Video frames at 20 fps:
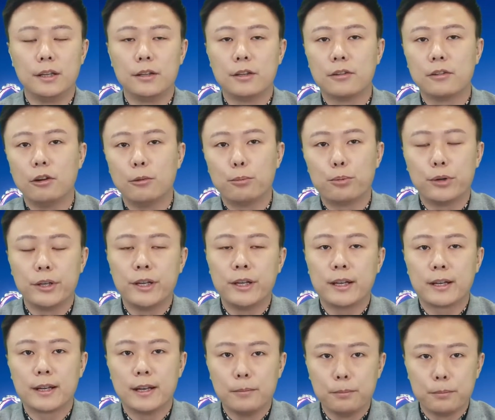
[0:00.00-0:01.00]

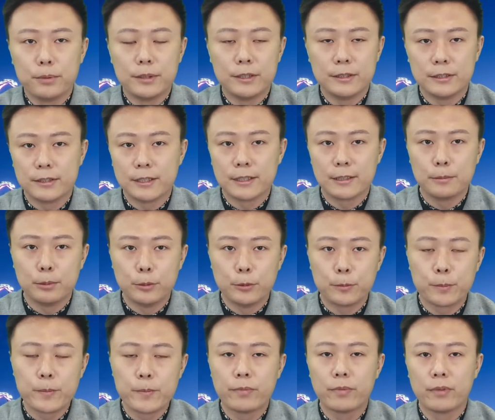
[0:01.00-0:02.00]
incorporating a company in
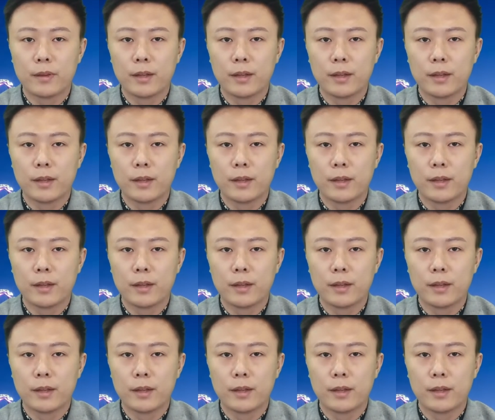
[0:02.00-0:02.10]
Singapore,